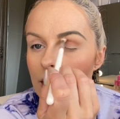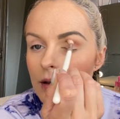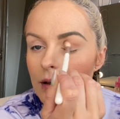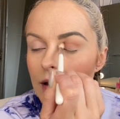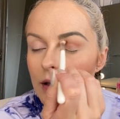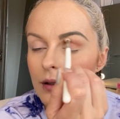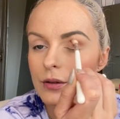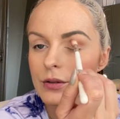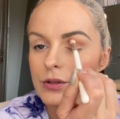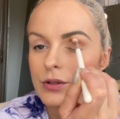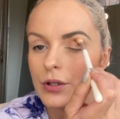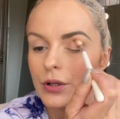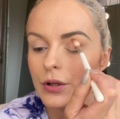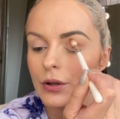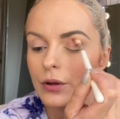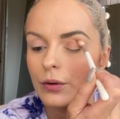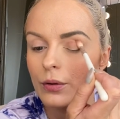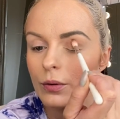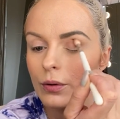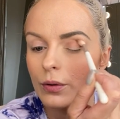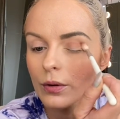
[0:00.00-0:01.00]

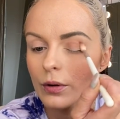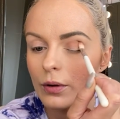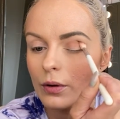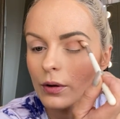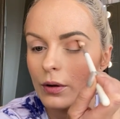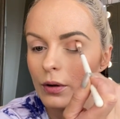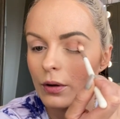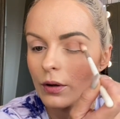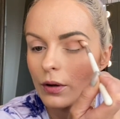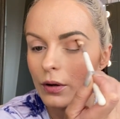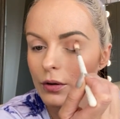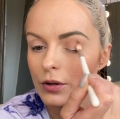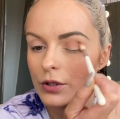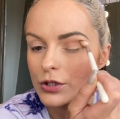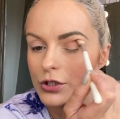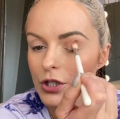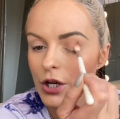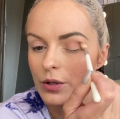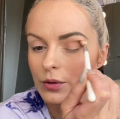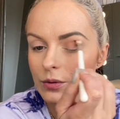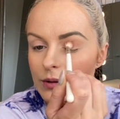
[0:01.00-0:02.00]
into the
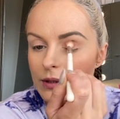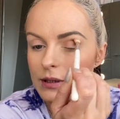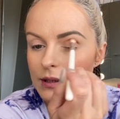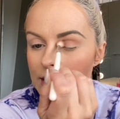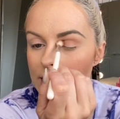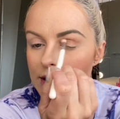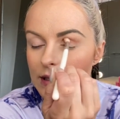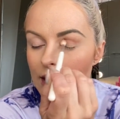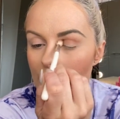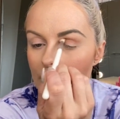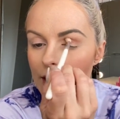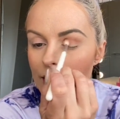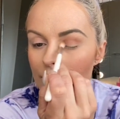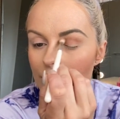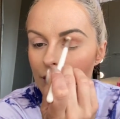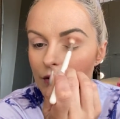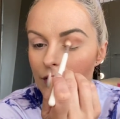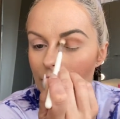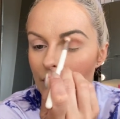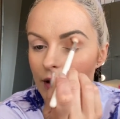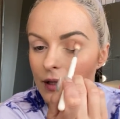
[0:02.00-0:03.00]
don't side of the
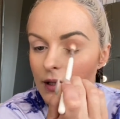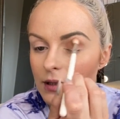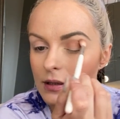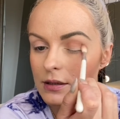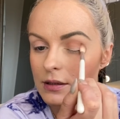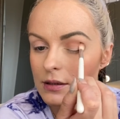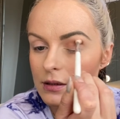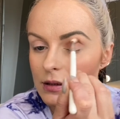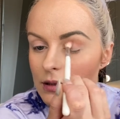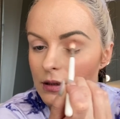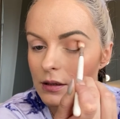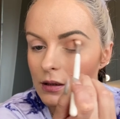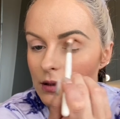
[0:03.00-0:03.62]
face.